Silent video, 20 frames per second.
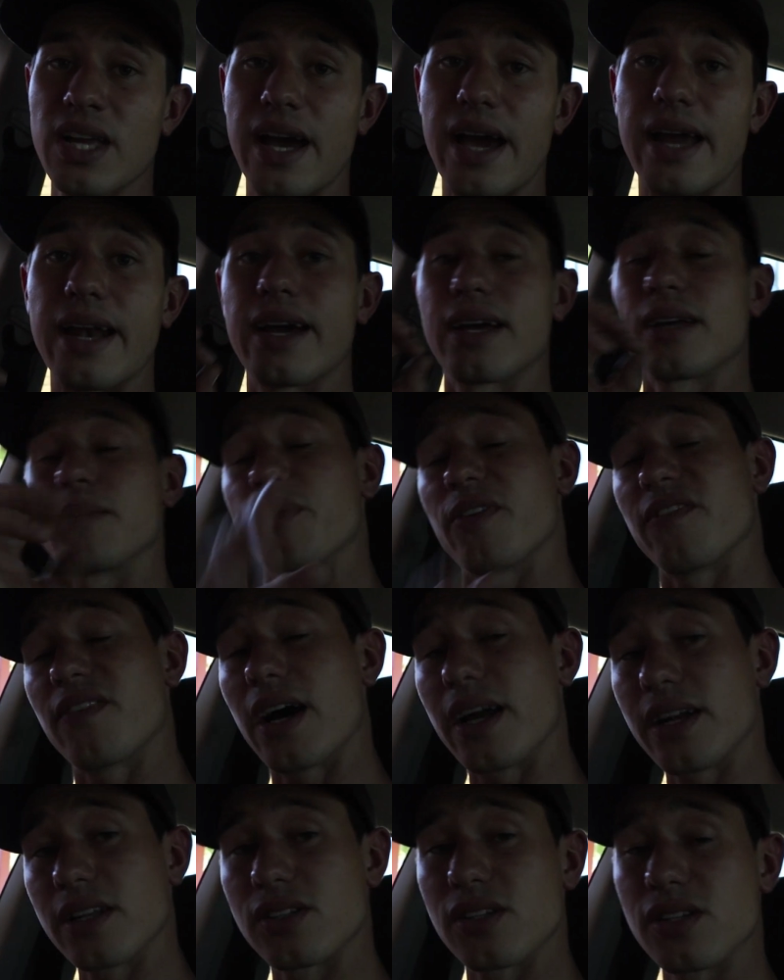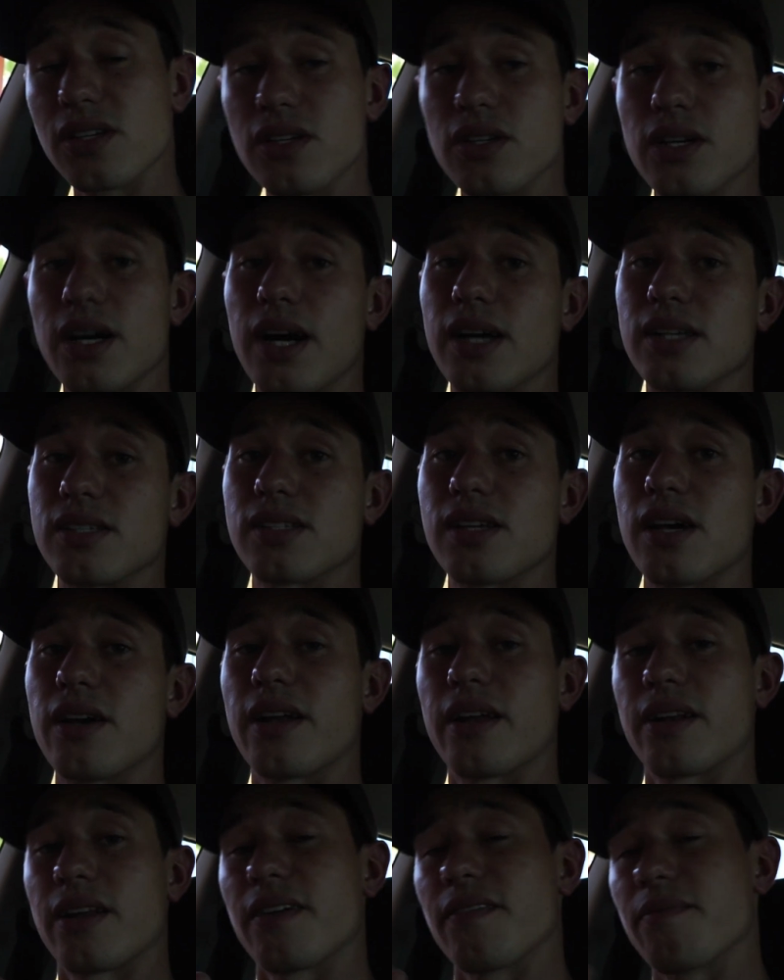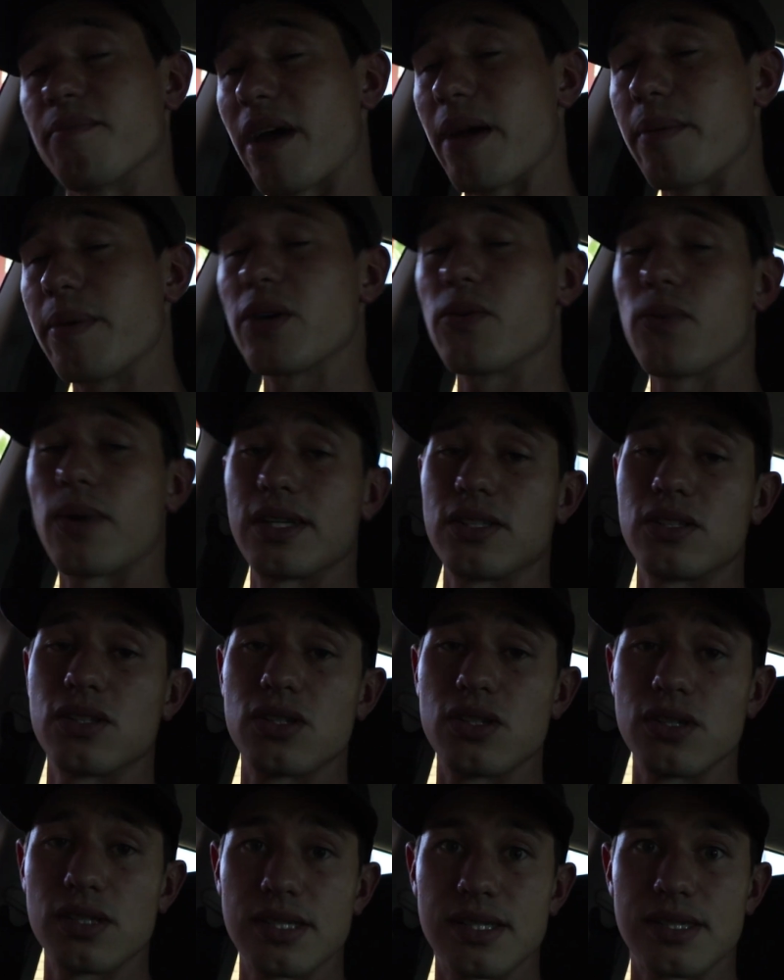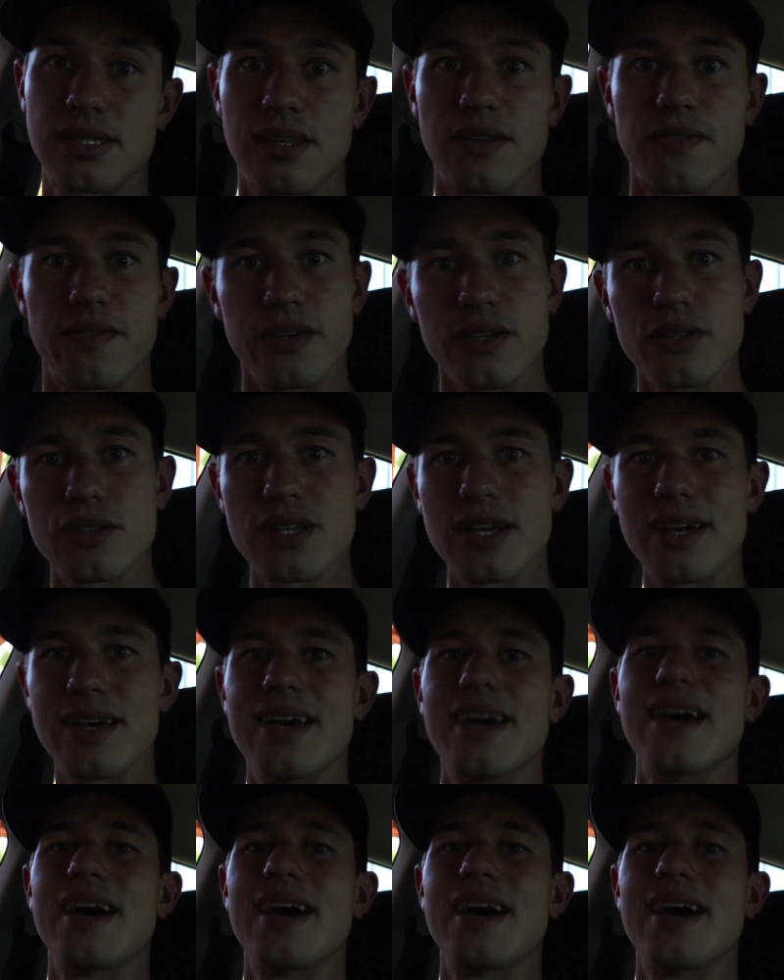and I can provide it to you guys, so that if maybe you want to do this in the future,